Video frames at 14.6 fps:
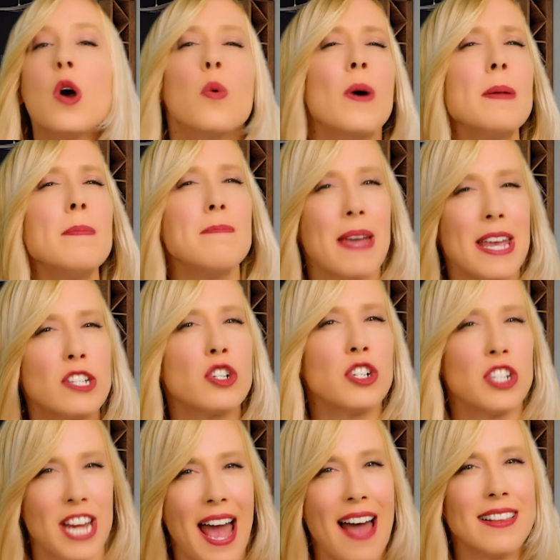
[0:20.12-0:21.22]
One major
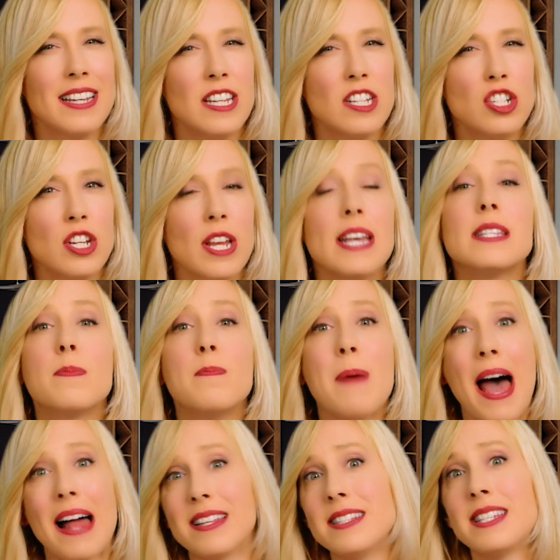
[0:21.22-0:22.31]
challenge is
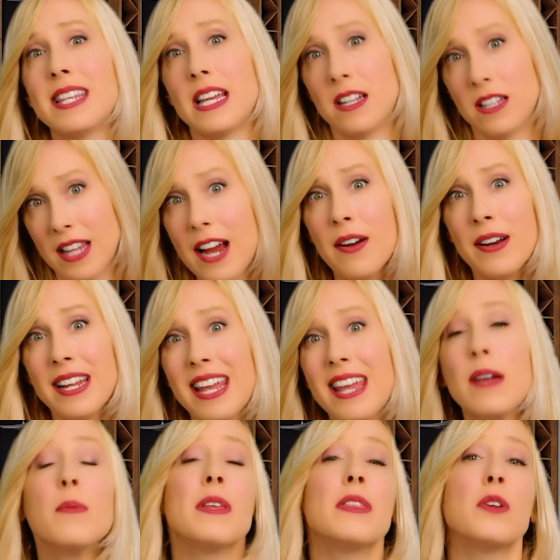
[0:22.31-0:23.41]
balancing
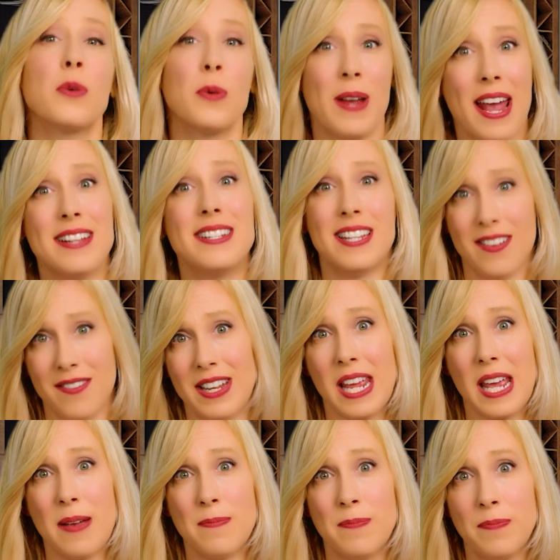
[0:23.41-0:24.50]
clarity with
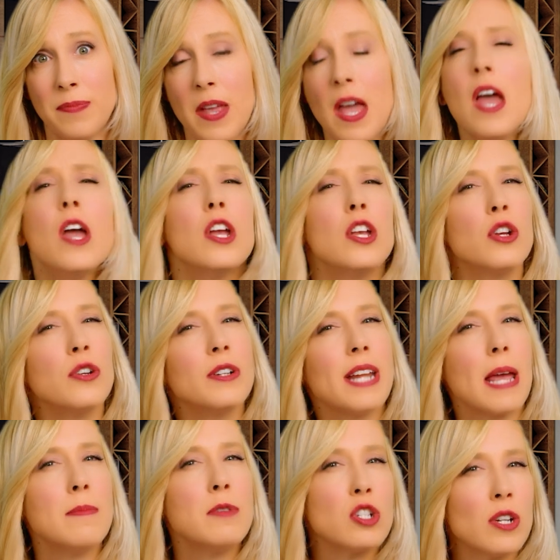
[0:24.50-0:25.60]
creativity. Your
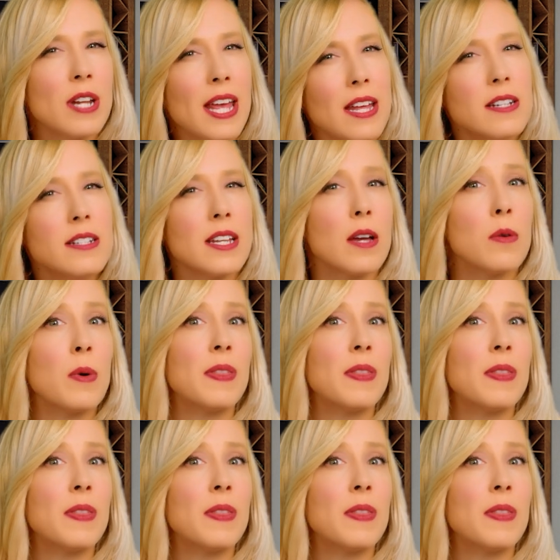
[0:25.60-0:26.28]
name should hint at